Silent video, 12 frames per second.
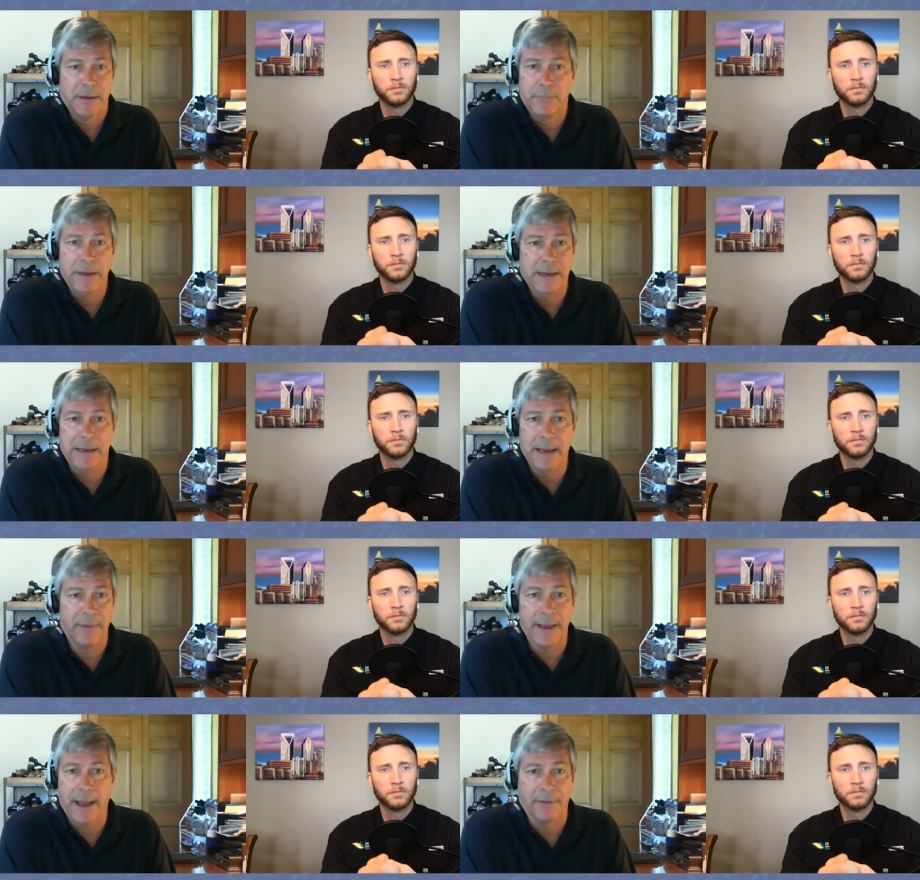Speaker 1: be
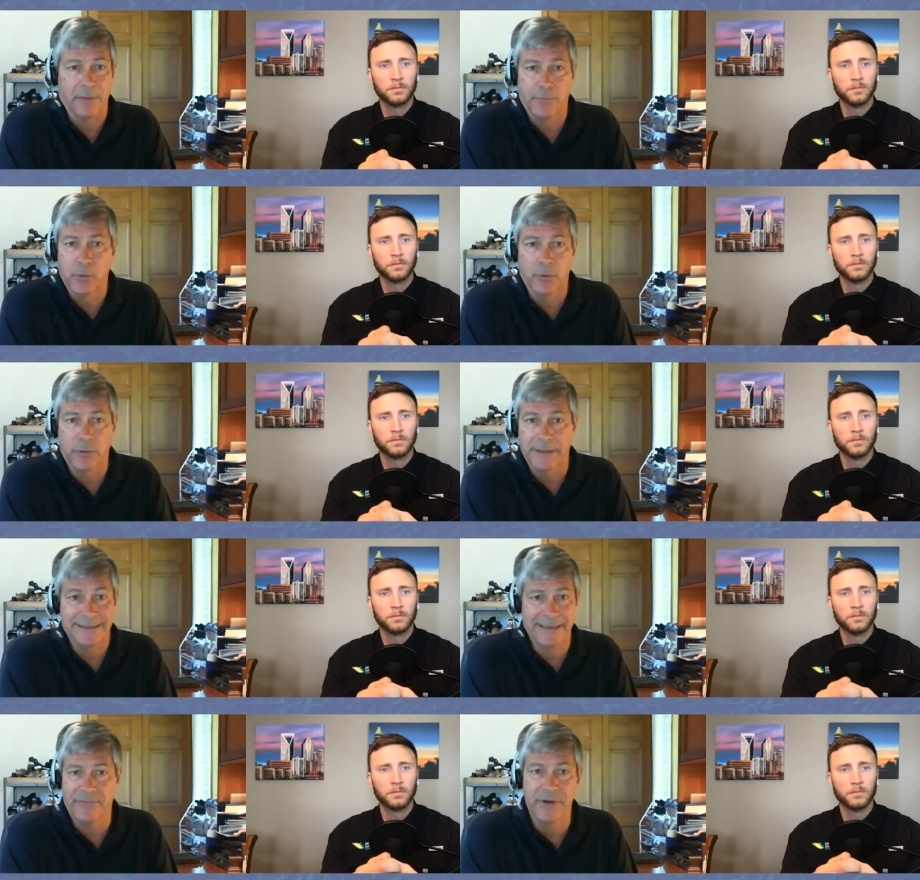coming out of the pool at
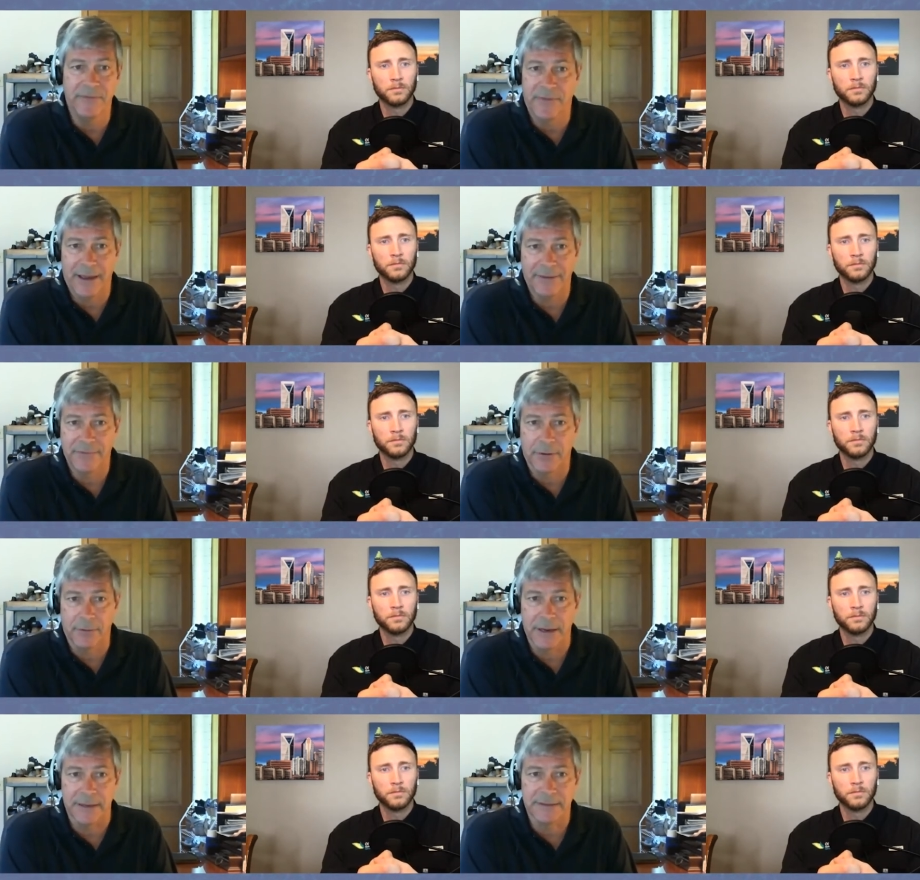75
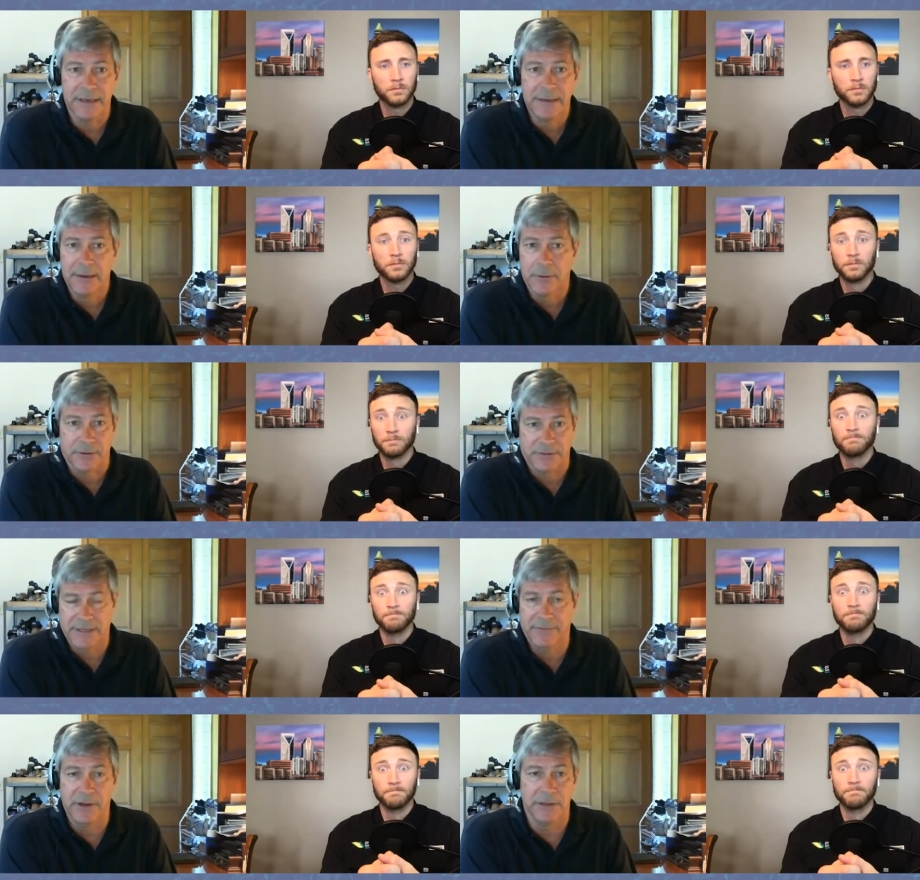degrees or
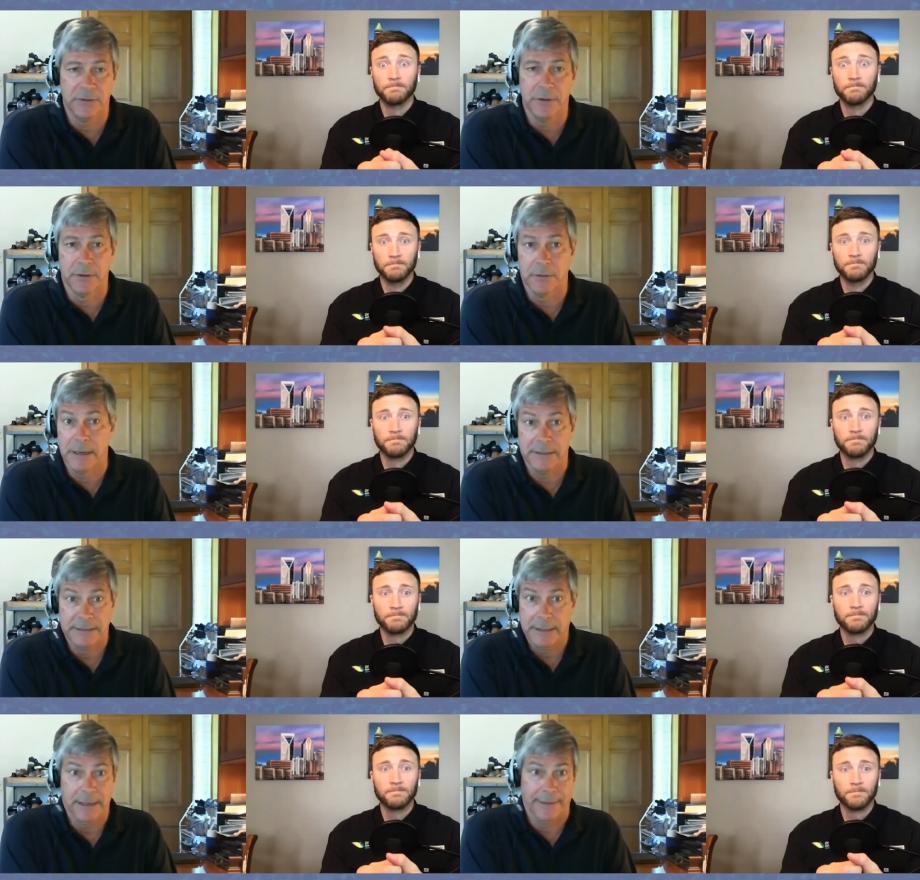72
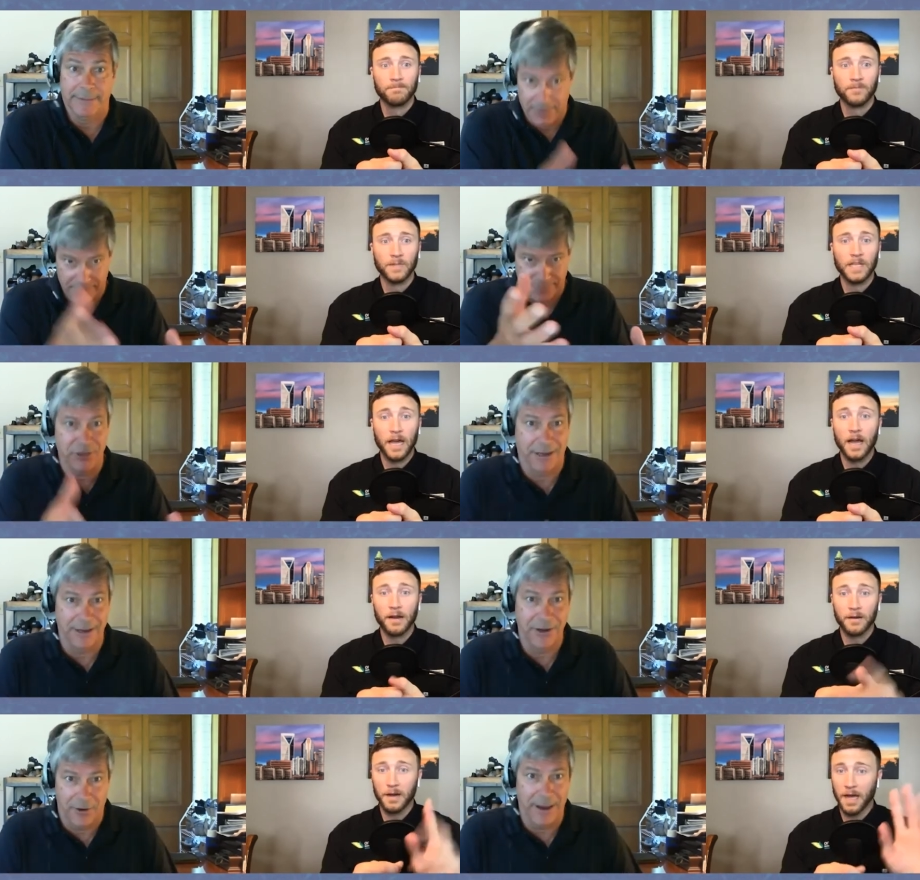degrees. Yeah, you're yeah,
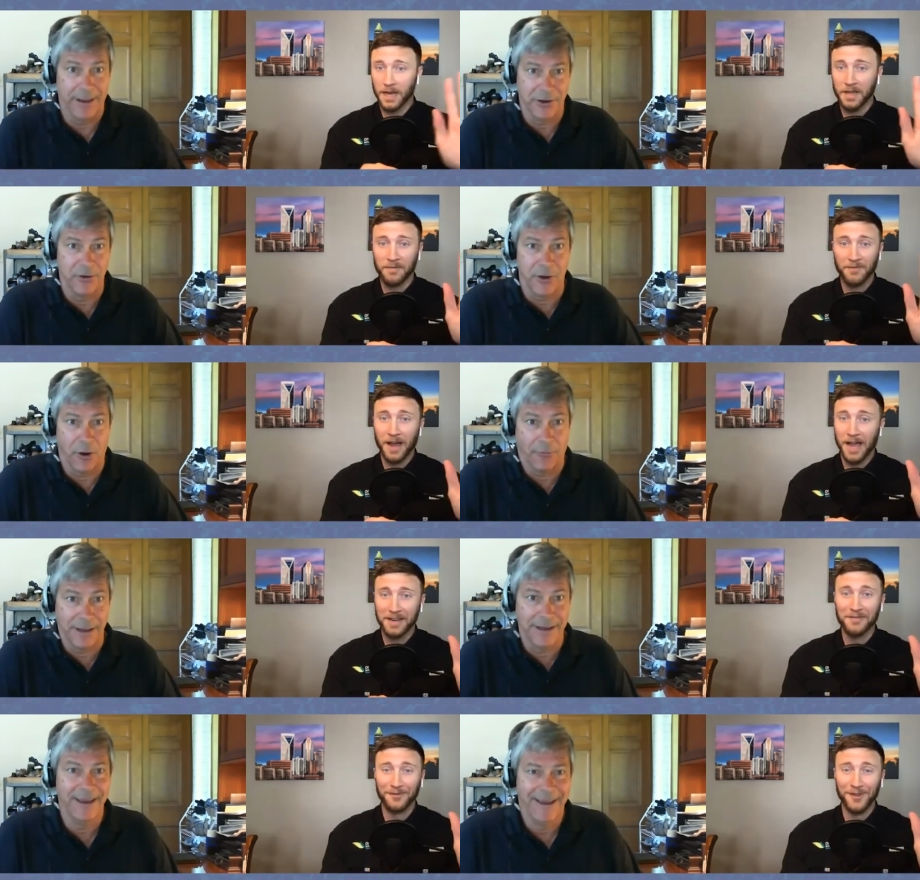shaking your head. I can, you can
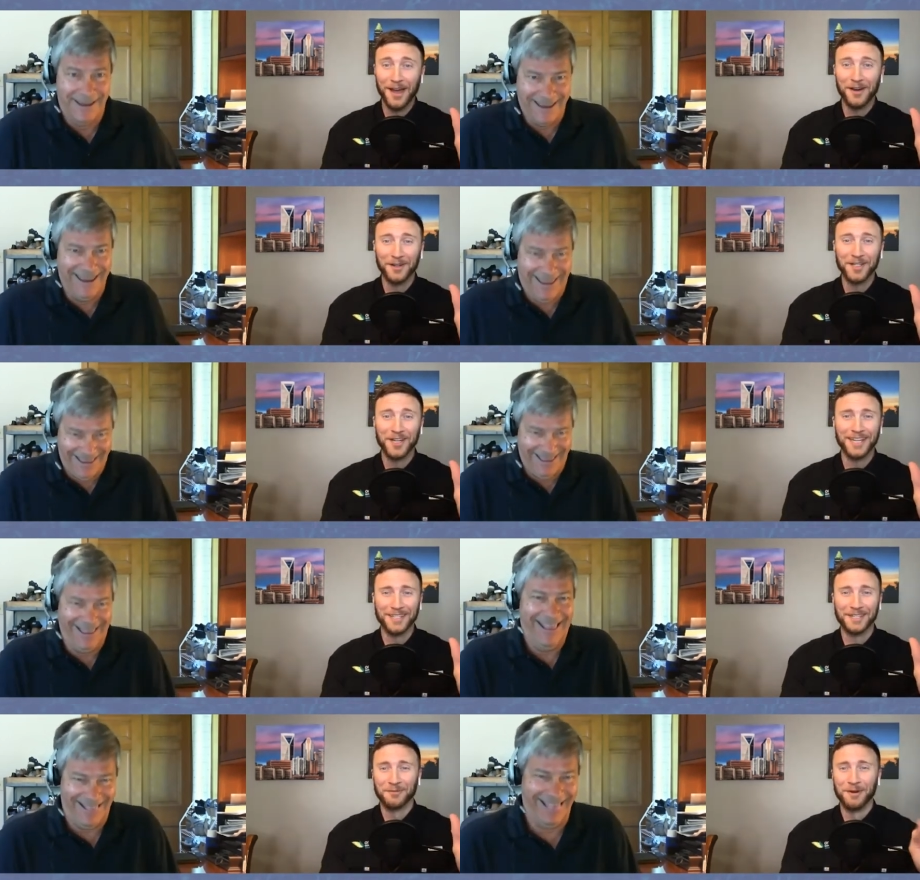already... I can
Speaker 2: vouch
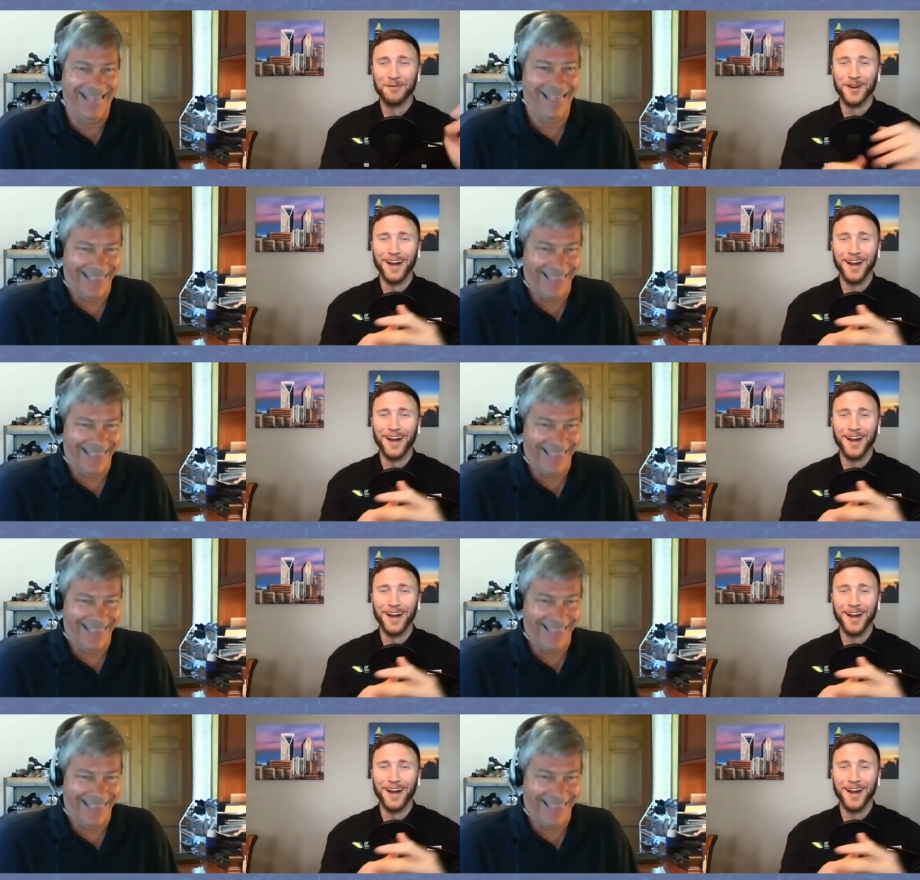as a swimmer.